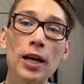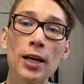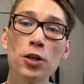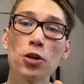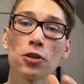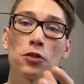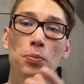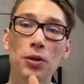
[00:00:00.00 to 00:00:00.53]
in
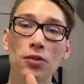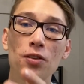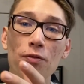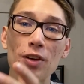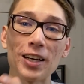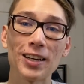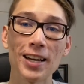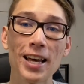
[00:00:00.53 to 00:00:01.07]
your
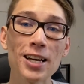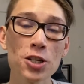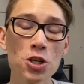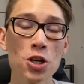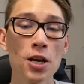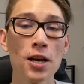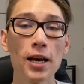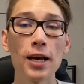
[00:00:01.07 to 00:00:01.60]
specific
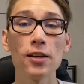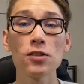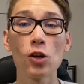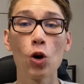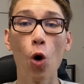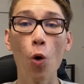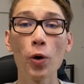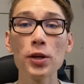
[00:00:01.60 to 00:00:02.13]
niche is
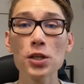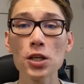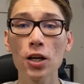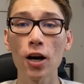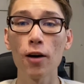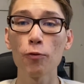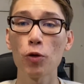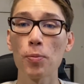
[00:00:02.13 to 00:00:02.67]
going to
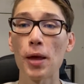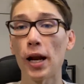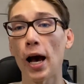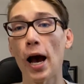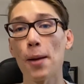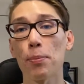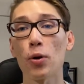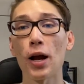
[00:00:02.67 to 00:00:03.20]
come from that
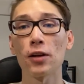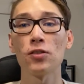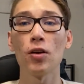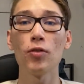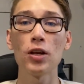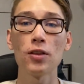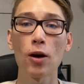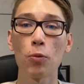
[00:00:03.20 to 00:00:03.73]

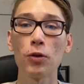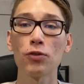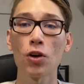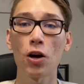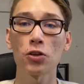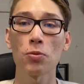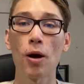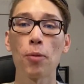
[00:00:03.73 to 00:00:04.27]
hyperactivity that we
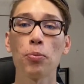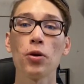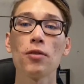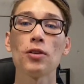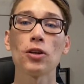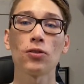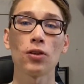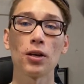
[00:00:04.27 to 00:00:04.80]
talked about
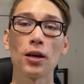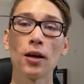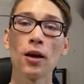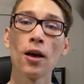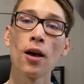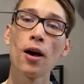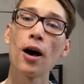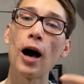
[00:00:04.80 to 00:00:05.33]
previously.
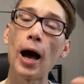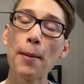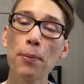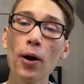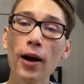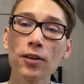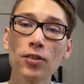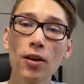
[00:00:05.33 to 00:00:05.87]

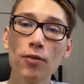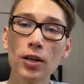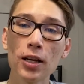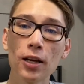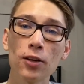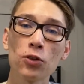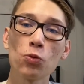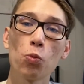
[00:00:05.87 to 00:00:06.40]

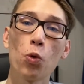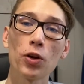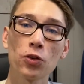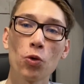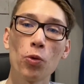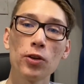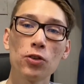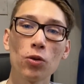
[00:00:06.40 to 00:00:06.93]
Hyperactivity is what's
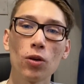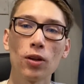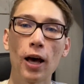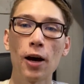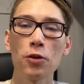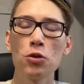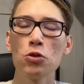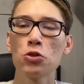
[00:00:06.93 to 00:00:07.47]
going to
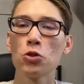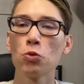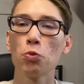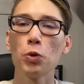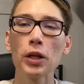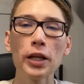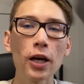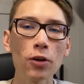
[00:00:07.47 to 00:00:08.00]
allow you to
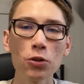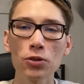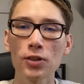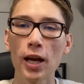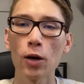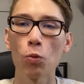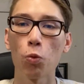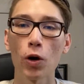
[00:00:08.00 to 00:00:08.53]
really
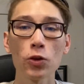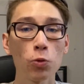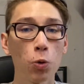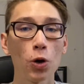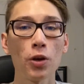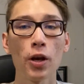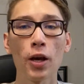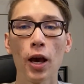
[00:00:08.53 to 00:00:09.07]
understand what's
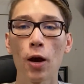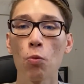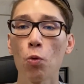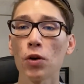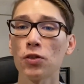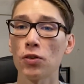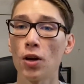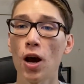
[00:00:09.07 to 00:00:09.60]
working and
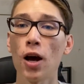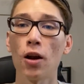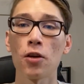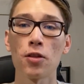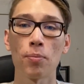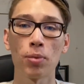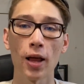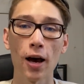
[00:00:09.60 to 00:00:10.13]
what's not on
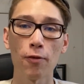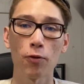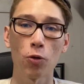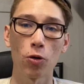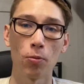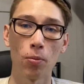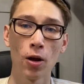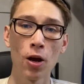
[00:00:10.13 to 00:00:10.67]
the
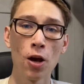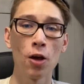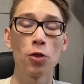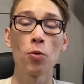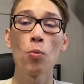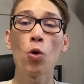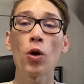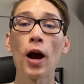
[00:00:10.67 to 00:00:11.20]
platform.
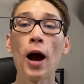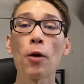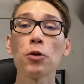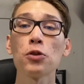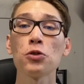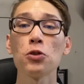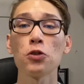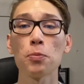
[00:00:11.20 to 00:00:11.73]
The more
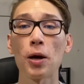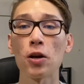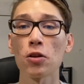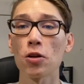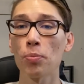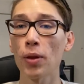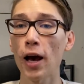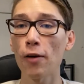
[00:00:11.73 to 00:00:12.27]
hours you spend on
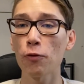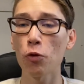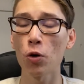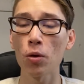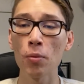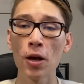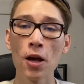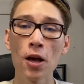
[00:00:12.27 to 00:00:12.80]
the platform,